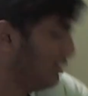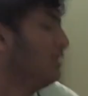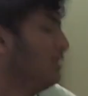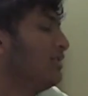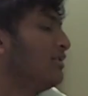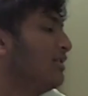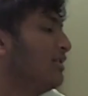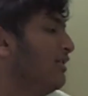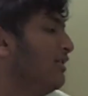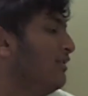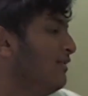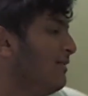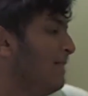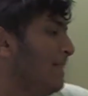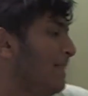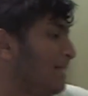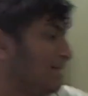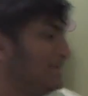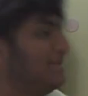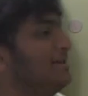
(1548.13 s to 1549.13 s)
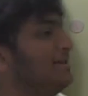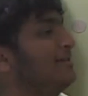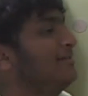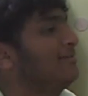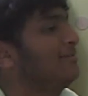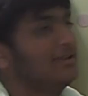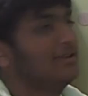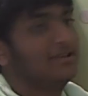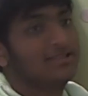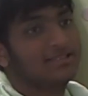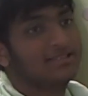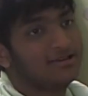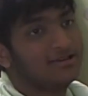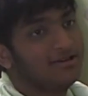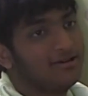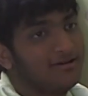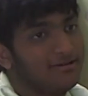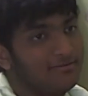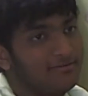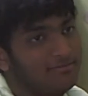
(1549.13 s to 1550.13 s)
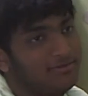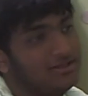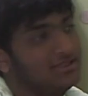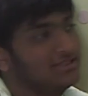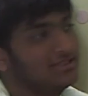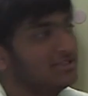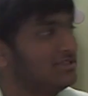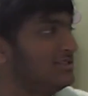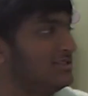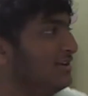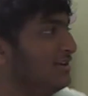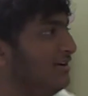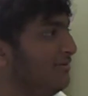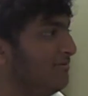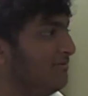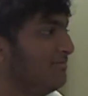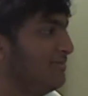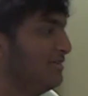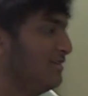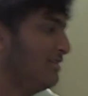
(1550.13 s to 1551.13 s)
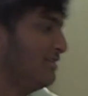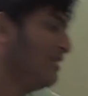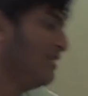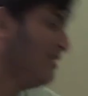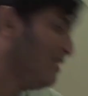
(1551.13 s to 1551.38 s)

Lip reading: you go. Here it is. Please just dump it.